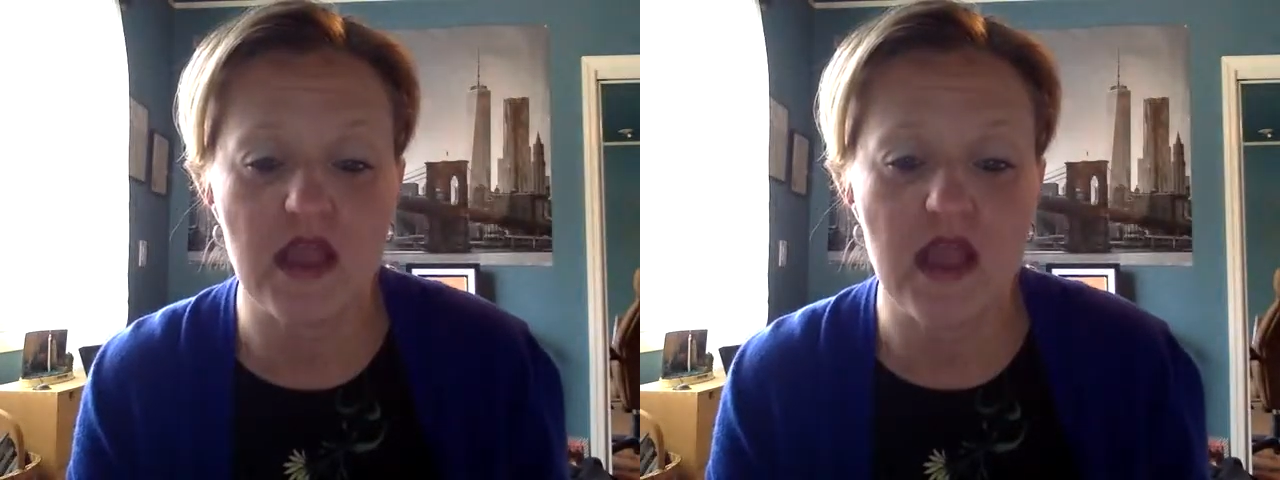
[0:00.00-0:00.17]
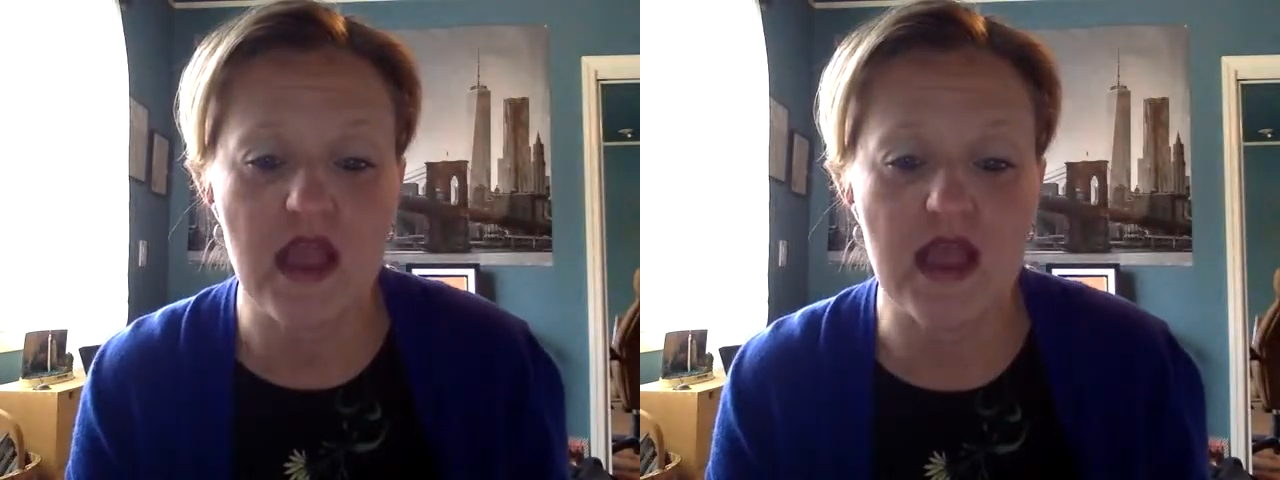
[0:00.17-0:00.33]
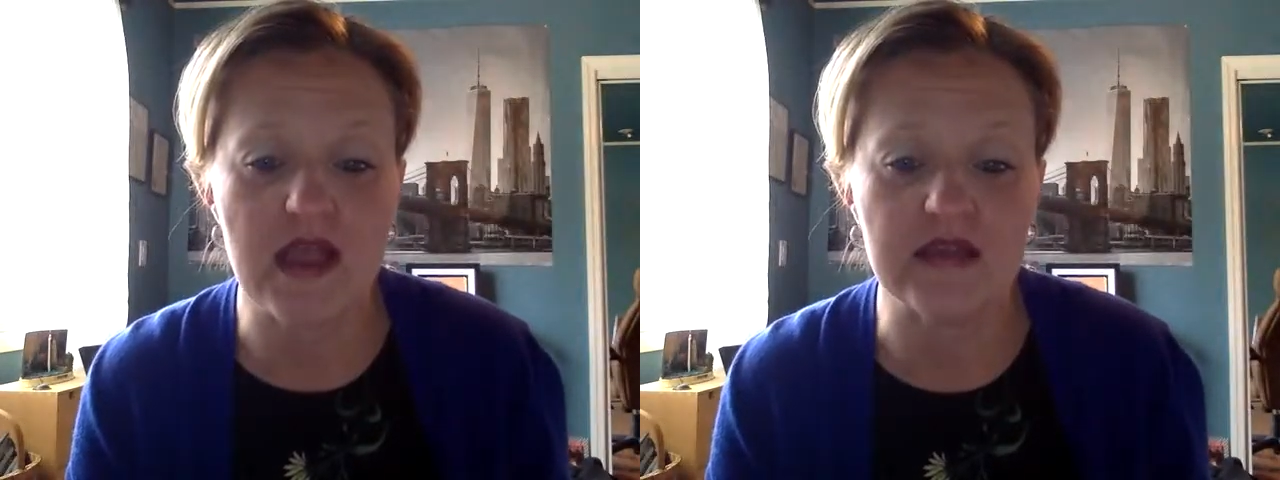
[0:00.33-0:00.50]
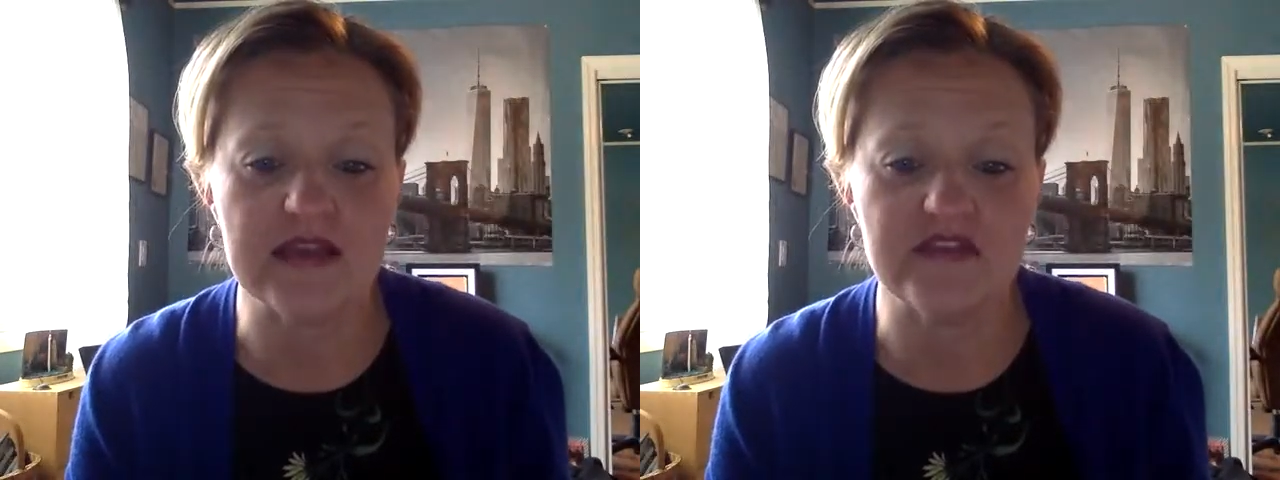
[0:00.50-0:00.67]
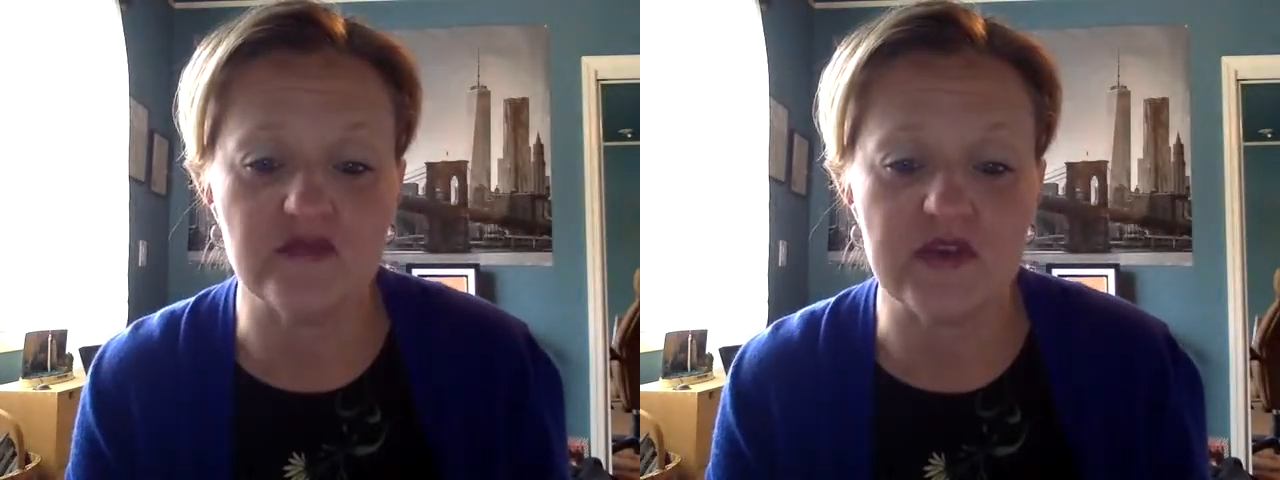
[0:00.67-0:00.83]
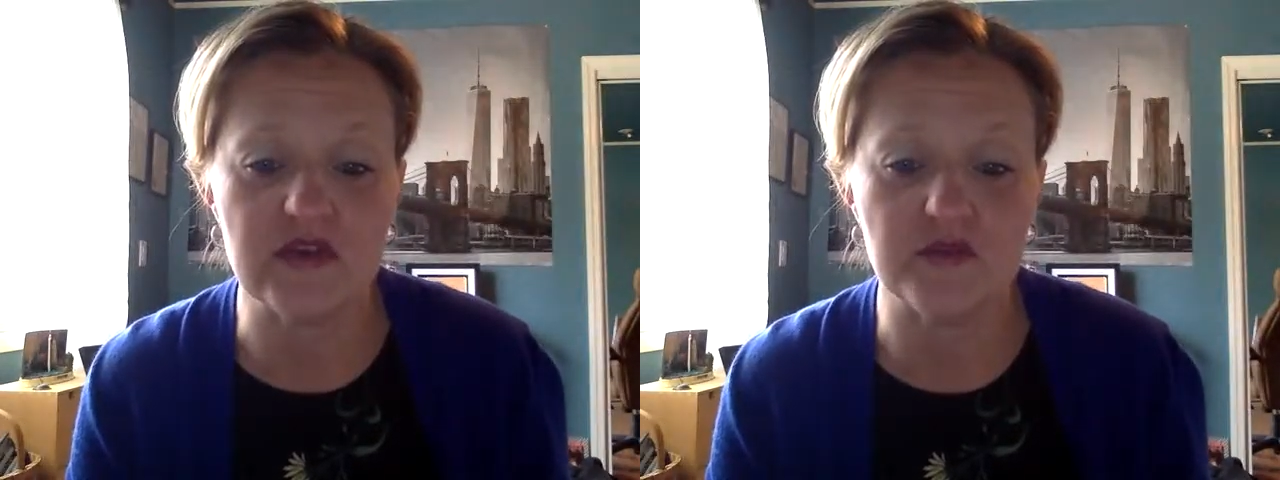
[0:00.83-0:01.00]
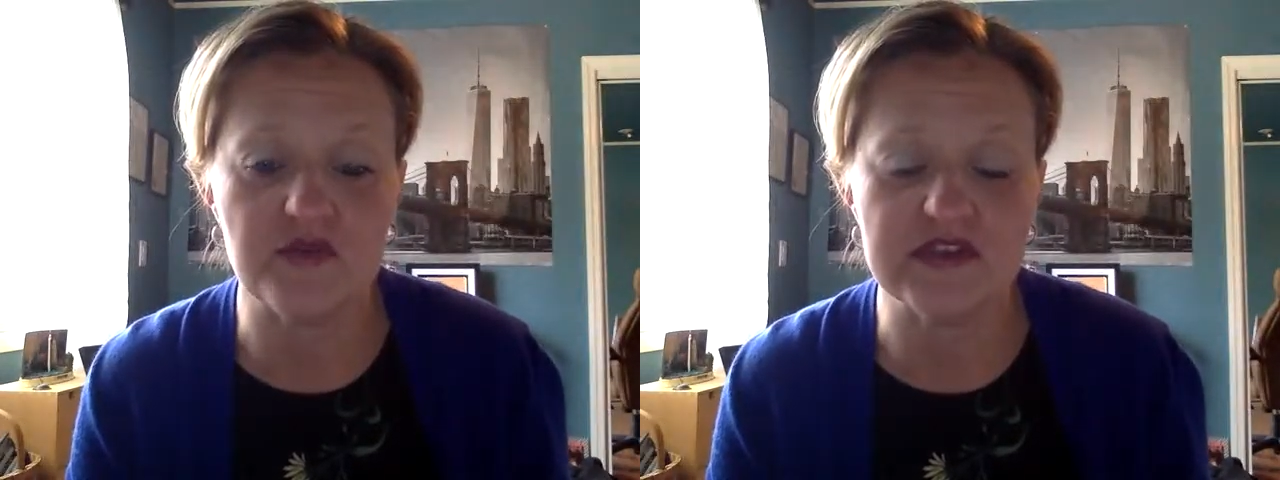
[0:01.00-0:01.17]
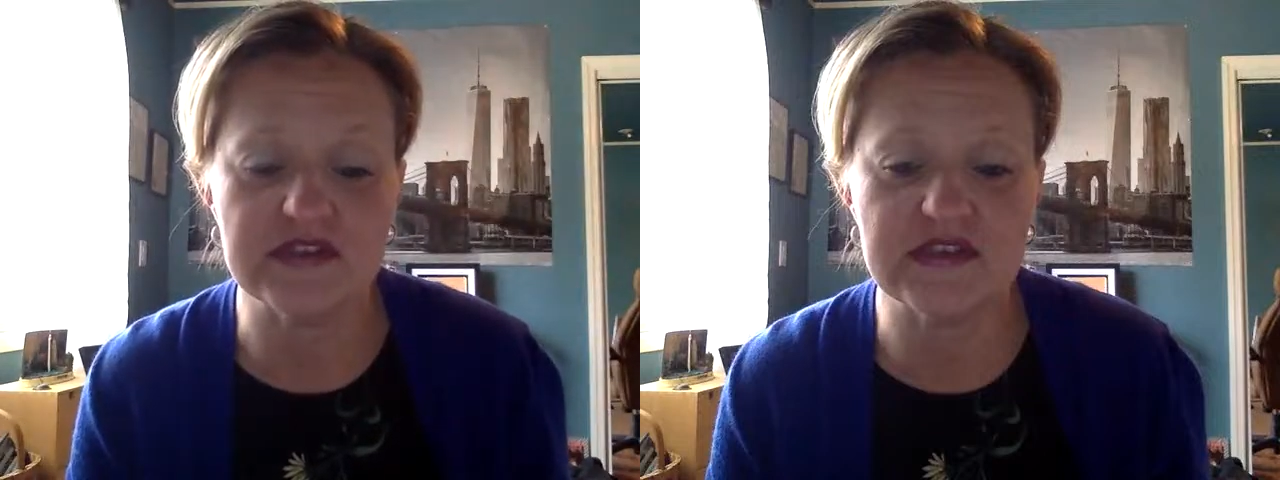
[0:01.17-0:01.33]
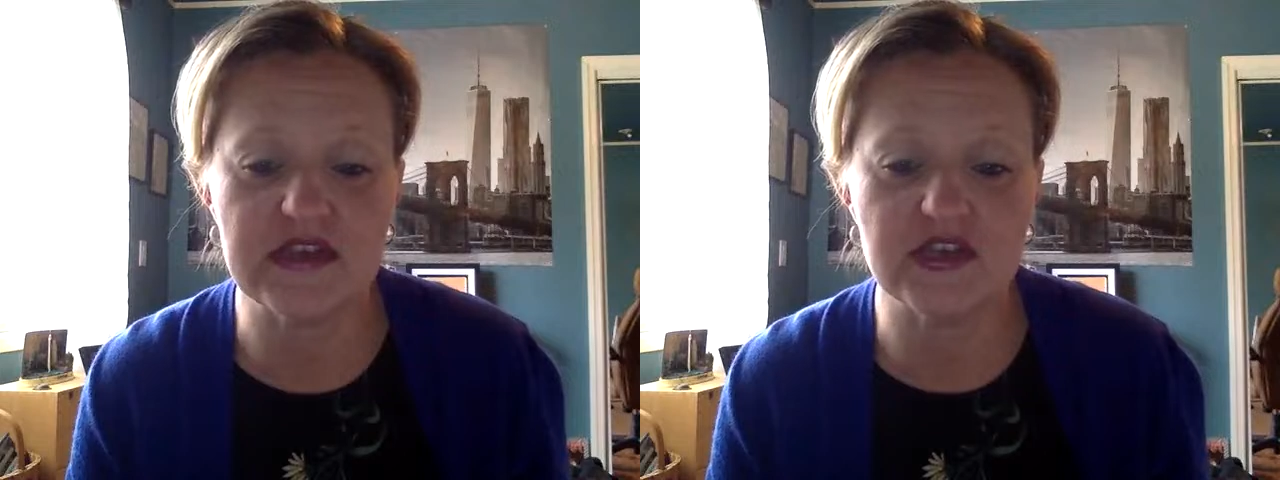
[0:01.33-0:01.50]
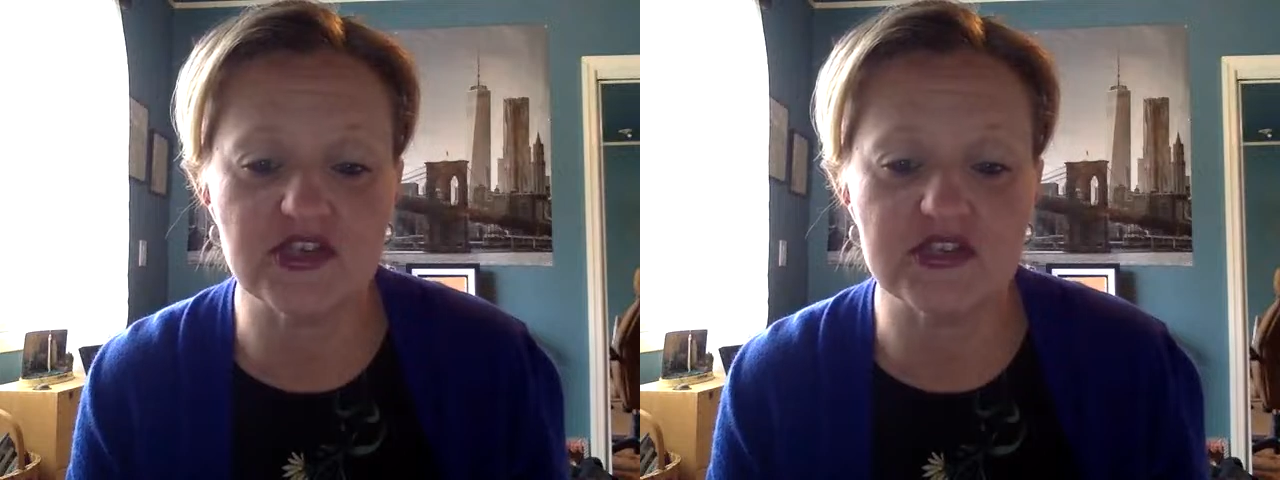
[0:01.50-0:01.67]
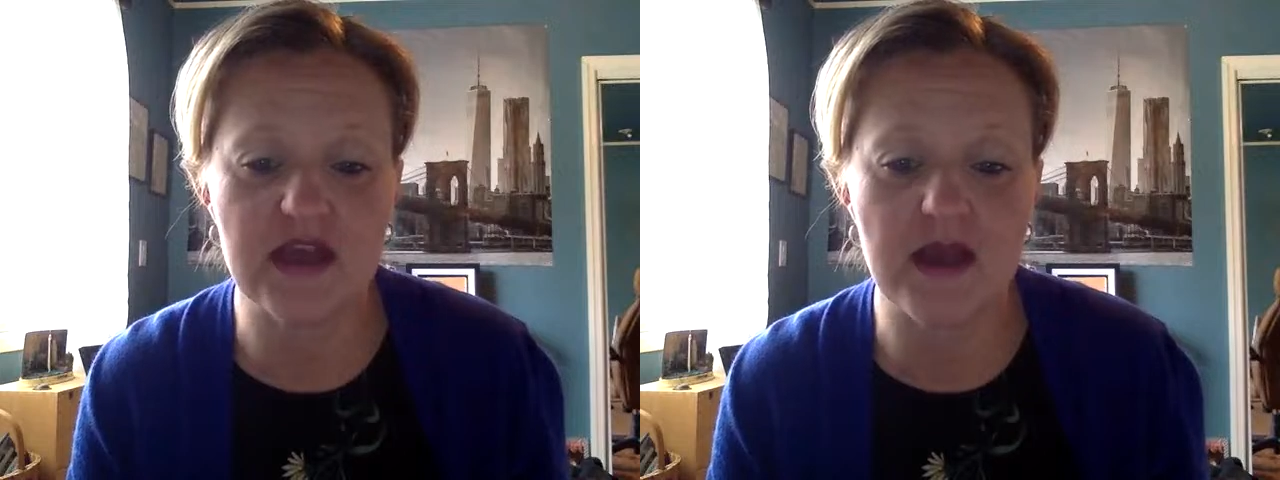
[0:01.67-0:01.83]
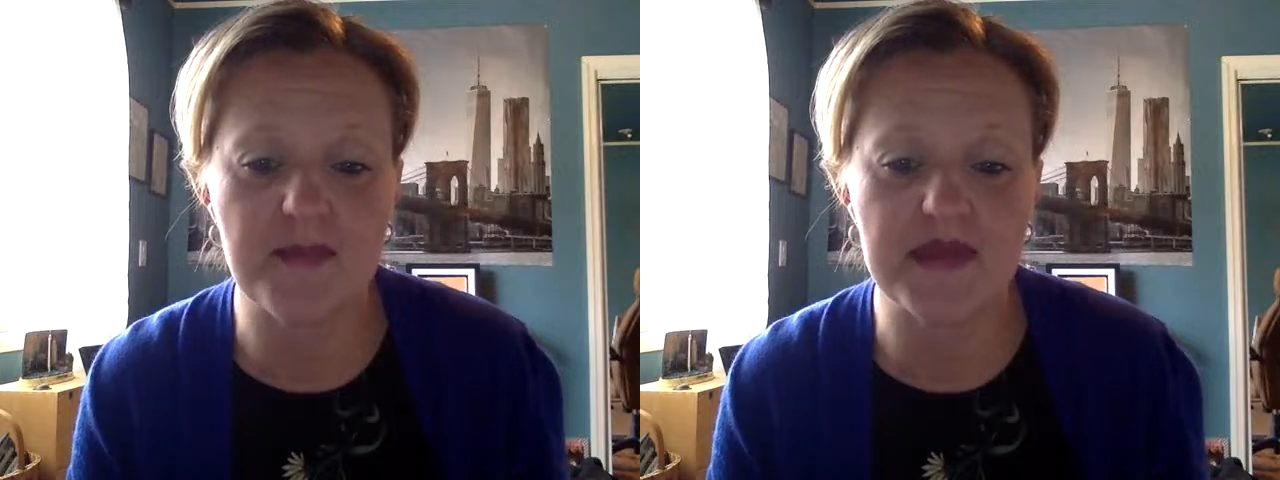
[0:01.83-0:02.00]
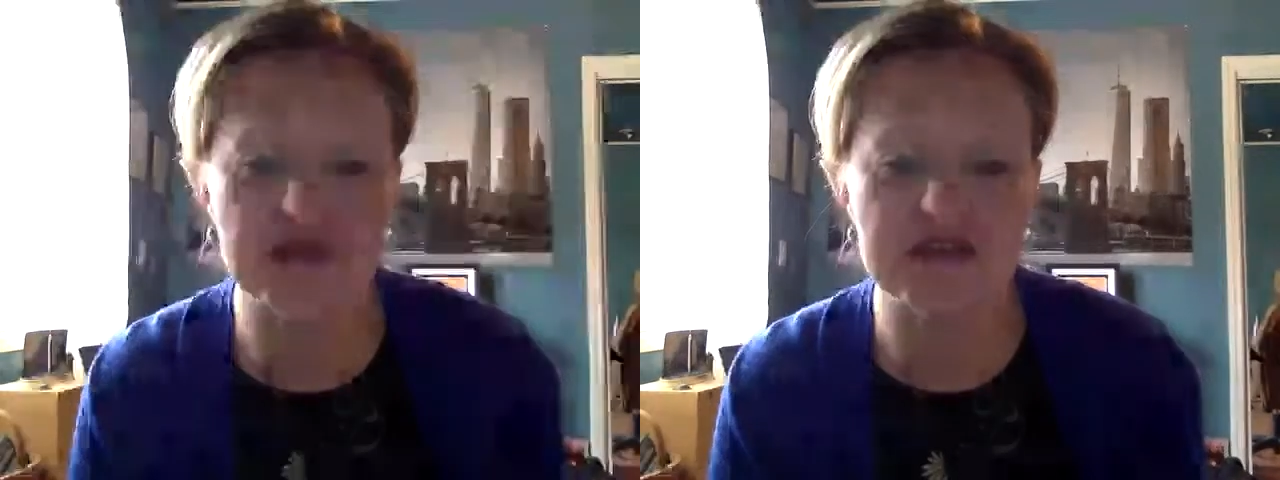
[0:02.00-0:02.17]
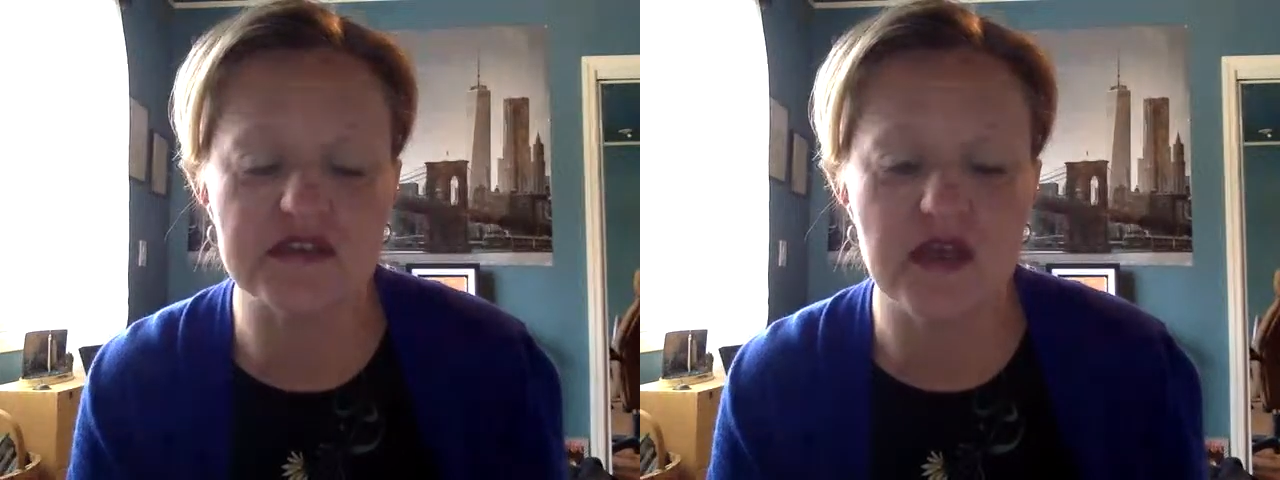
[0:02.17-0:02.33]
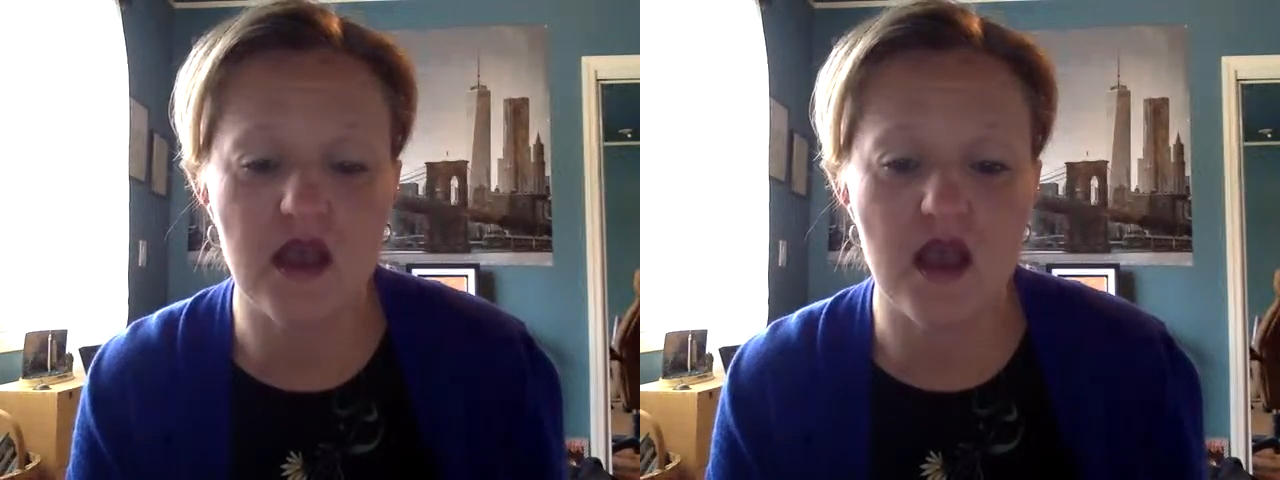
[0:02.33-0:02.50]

and giving me your presentation topics.